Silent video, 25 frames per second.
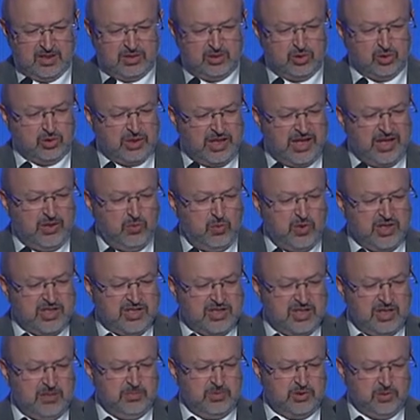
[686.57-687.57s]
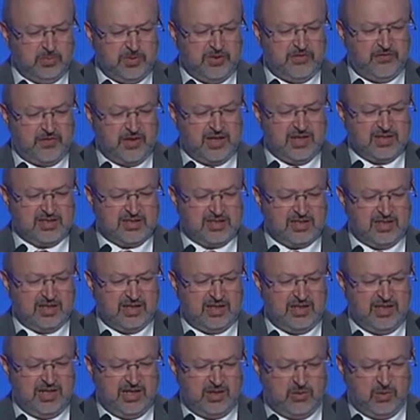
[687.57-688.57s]
Today we seem to be facing
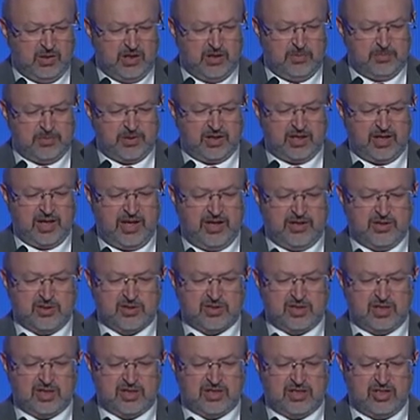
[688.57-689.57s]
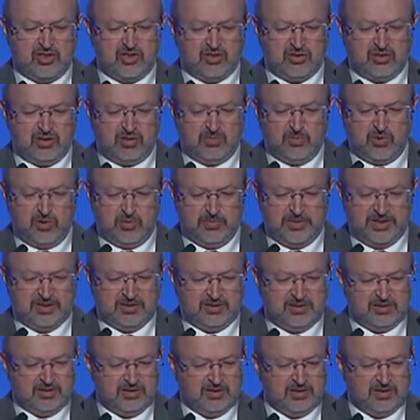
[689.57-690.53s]
an equally precarious transitional moment.